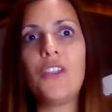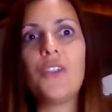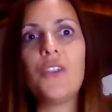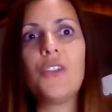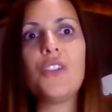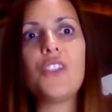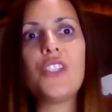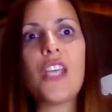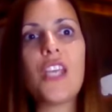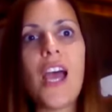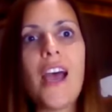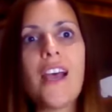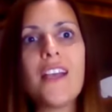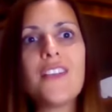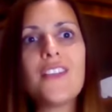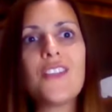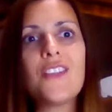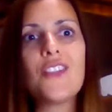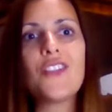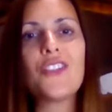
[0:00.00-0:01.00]
to
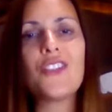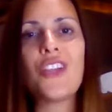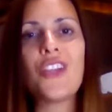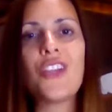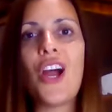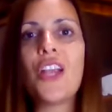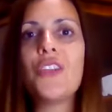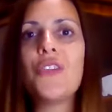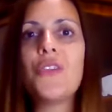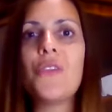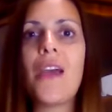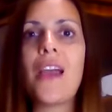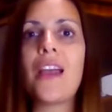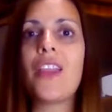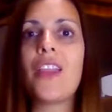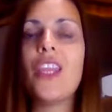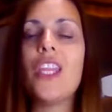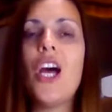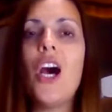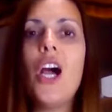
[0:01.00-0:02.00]
just start to
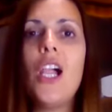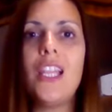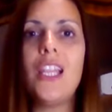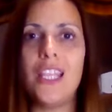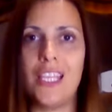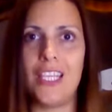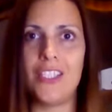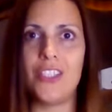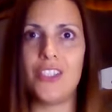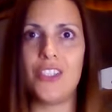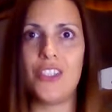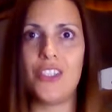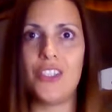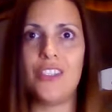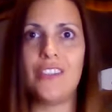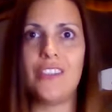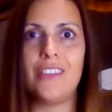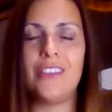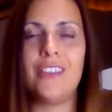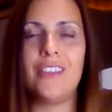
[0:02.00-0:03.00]
acknowledge